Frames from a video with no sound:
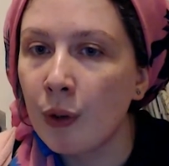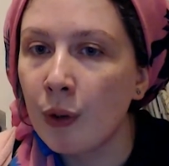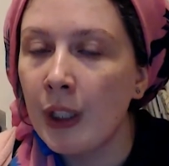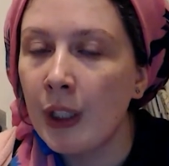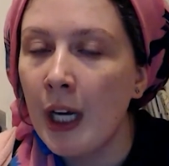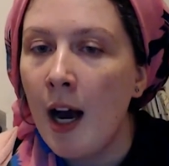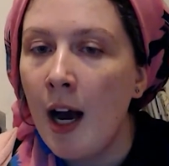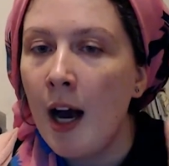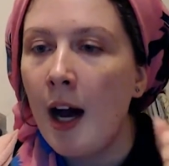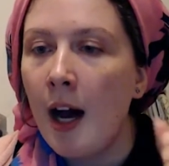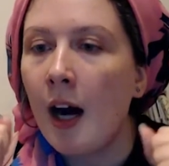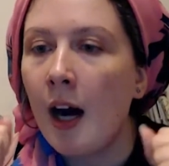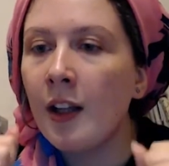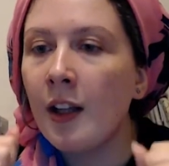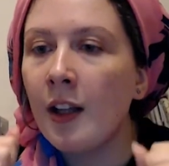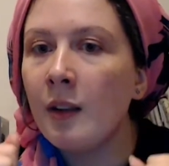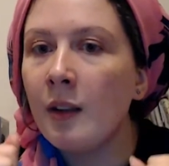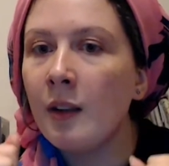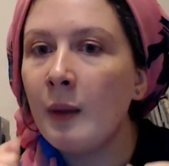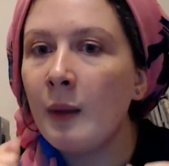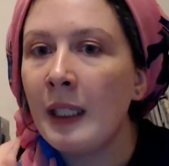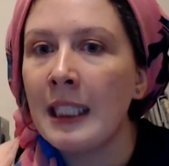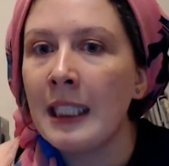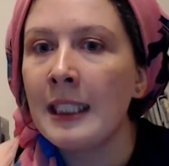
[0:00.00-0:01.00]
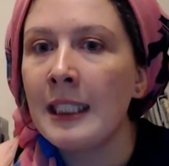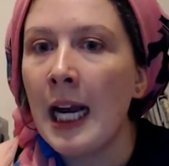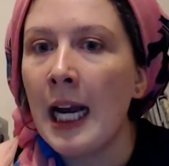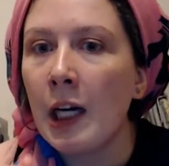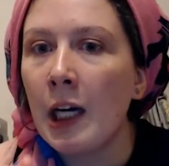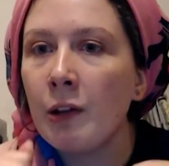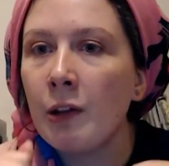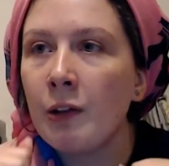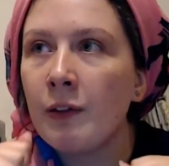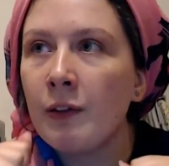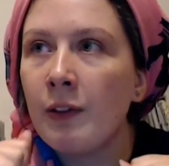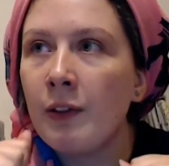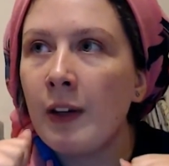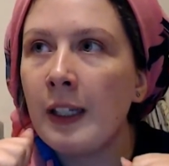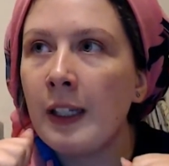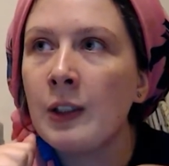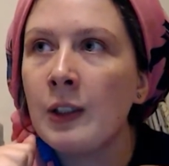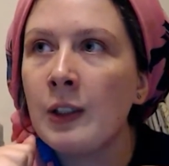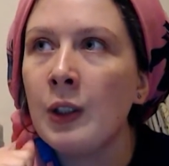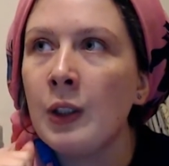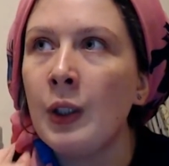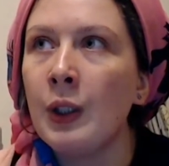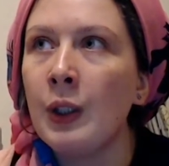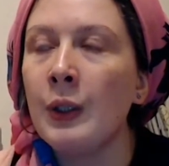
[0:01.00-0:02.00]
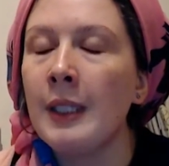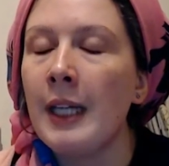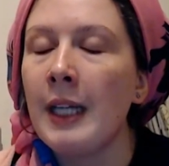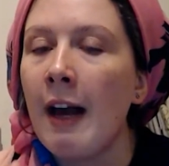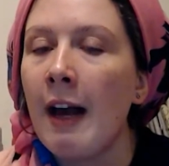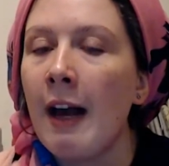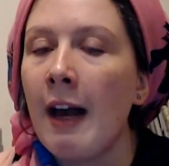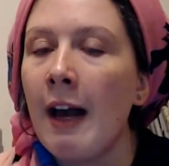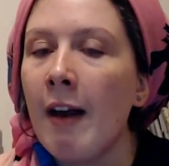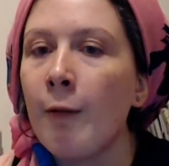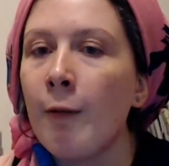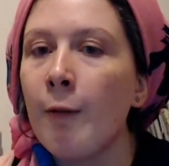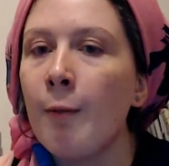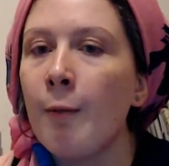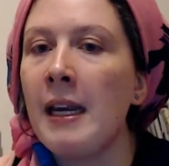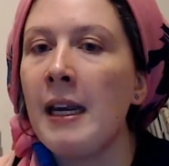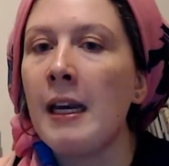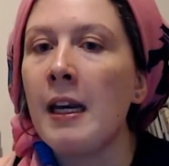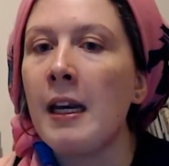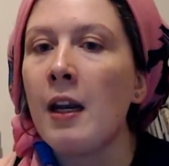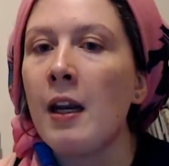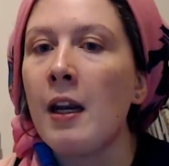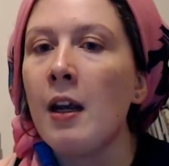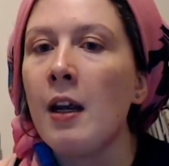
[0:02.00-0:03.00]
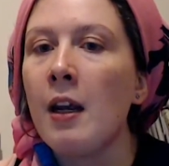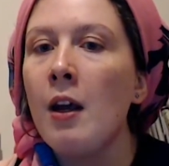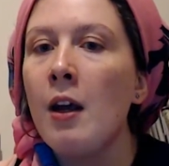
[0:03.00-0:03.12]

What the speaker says: Otherwise the sacrifice couldn't have been